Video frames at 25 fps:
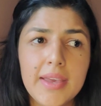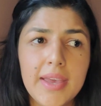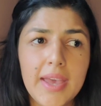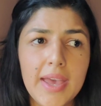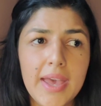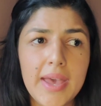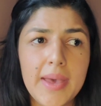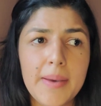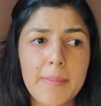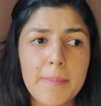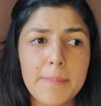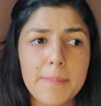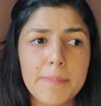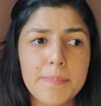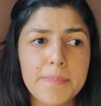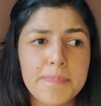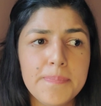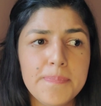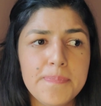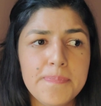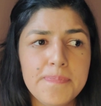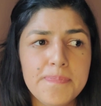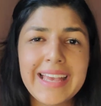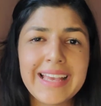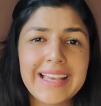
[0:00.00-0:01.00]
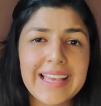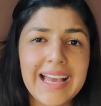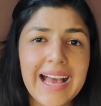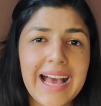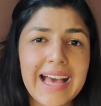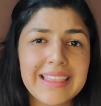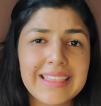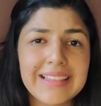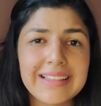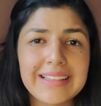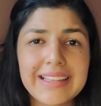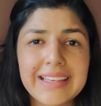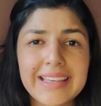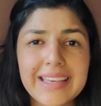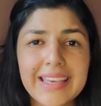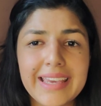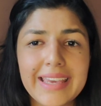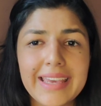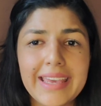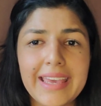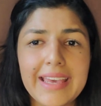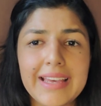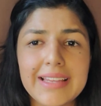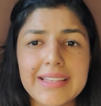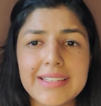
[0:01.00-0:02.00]
am Catholic
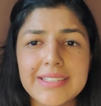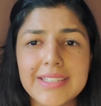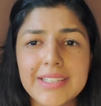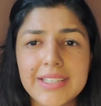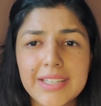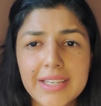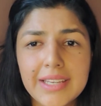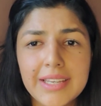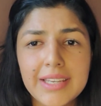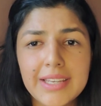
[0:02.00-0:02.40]
and